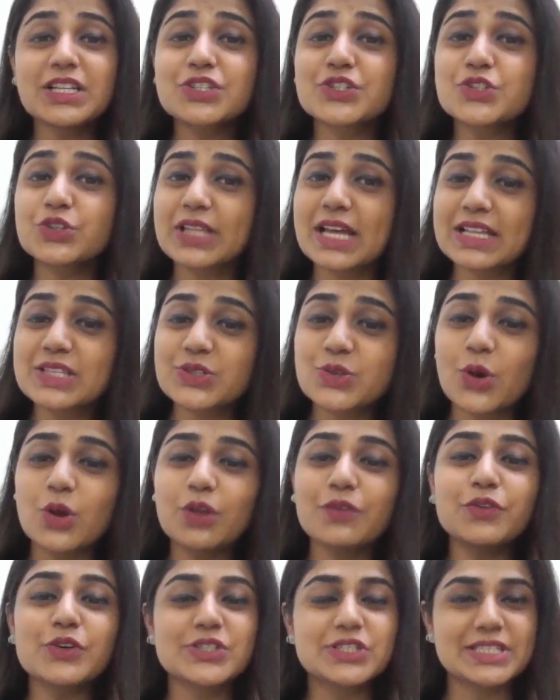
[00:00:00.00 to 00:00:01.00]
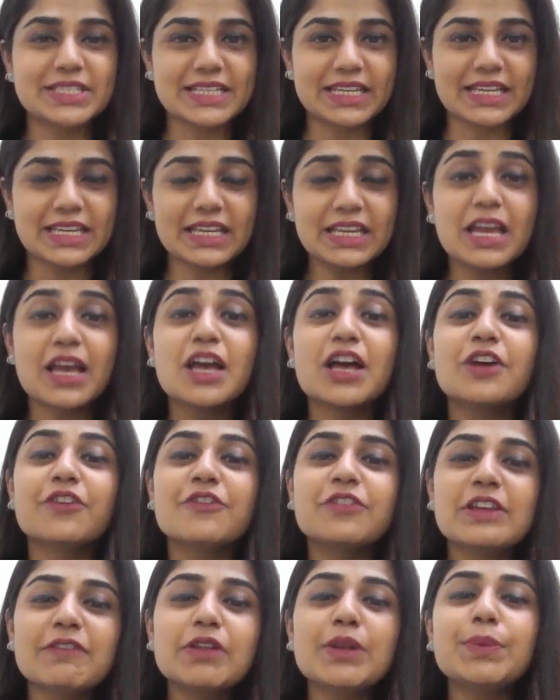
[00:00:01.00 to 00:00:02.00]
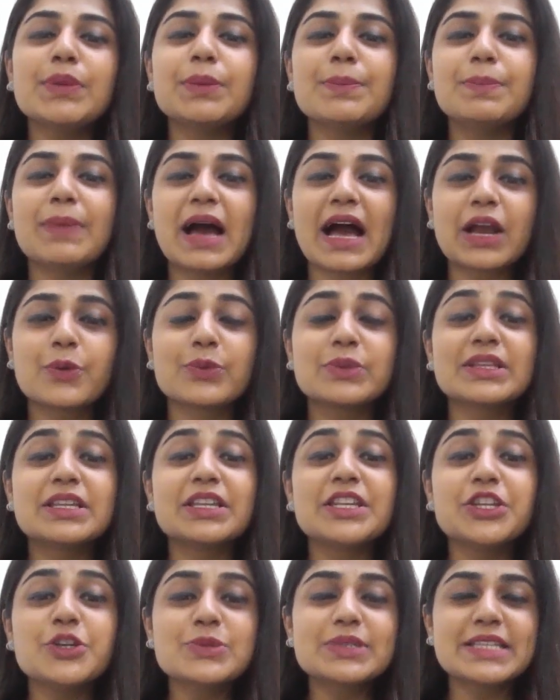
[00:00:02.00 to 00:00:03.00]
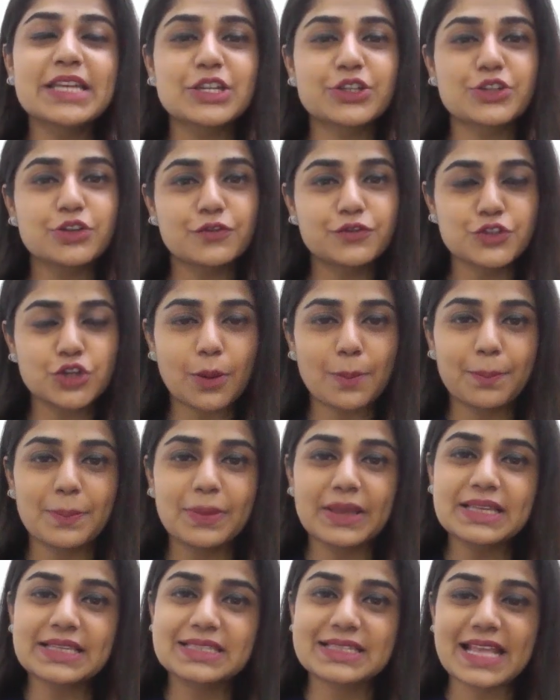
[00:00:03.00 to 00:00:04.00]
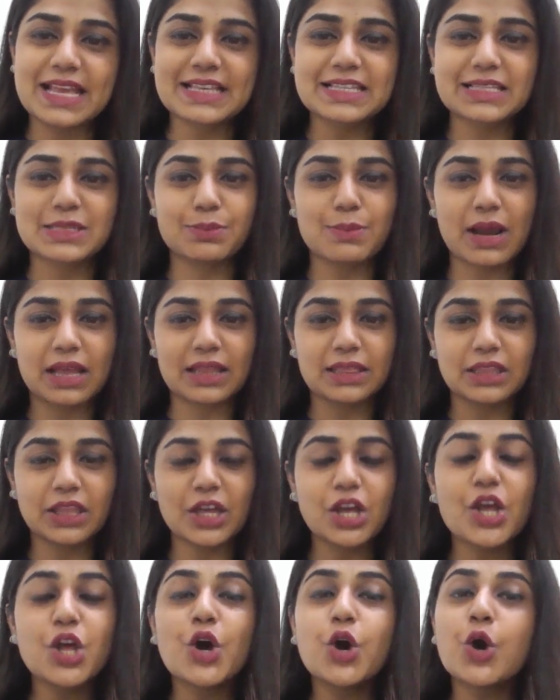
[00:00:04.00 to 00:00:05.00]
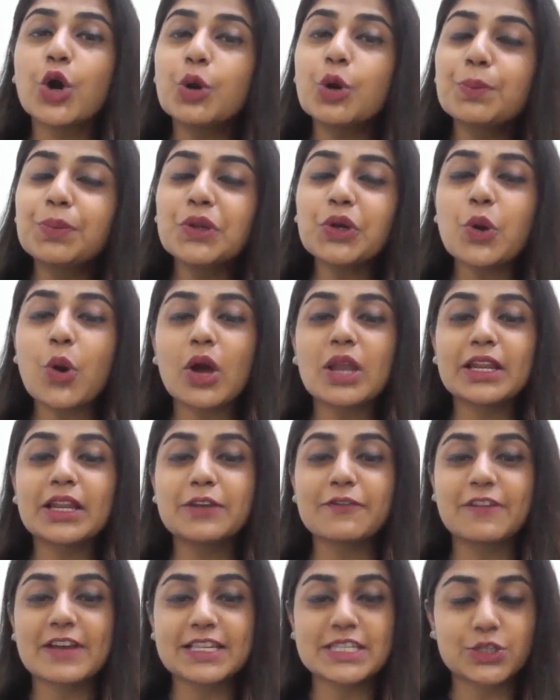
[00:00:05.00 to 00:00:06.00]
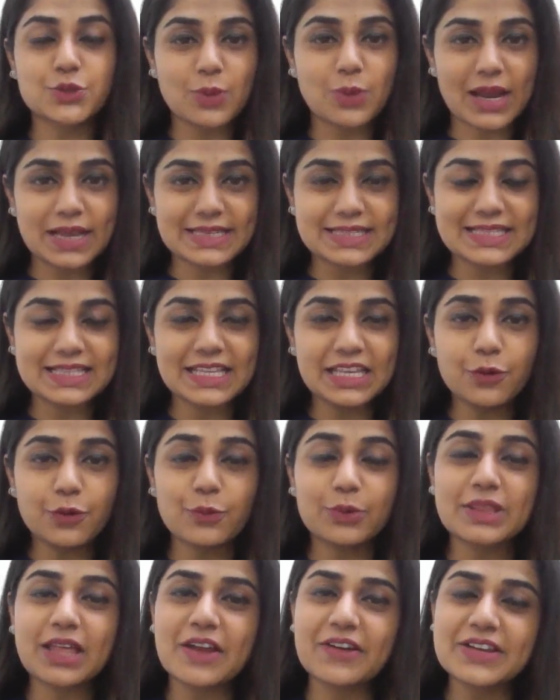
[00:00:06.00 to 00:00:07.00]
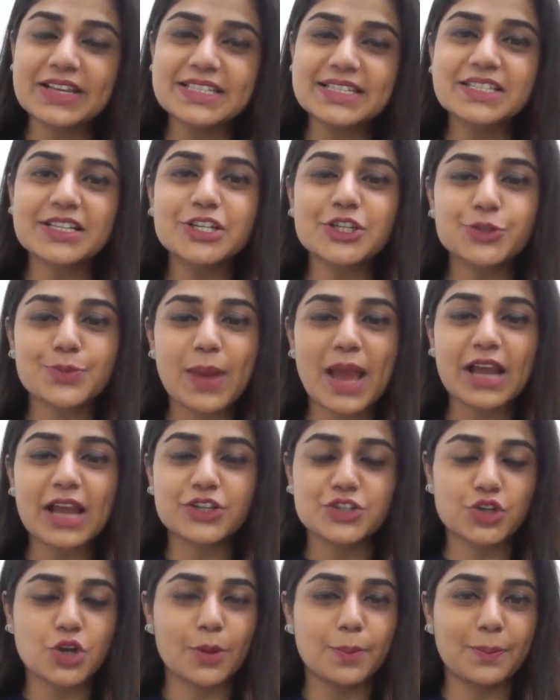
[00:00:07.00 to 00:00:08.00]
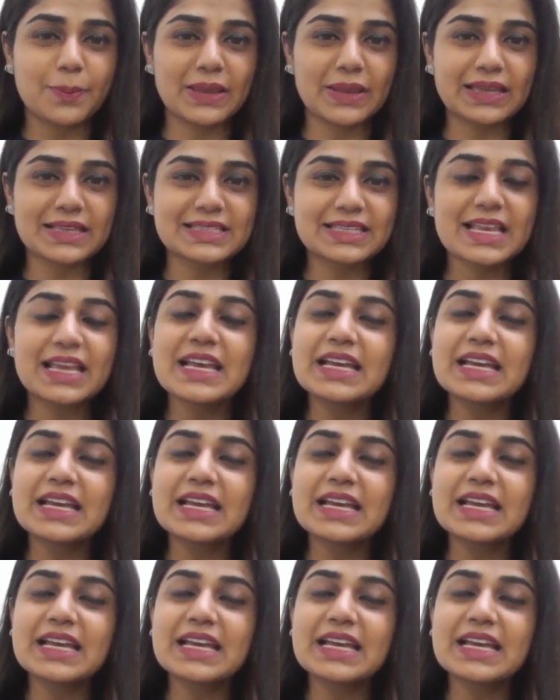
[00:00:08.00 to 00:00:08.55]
So that's all for today. We will be back with a new set of top picks next month. Hope you all invest wisely with our research-backed topics.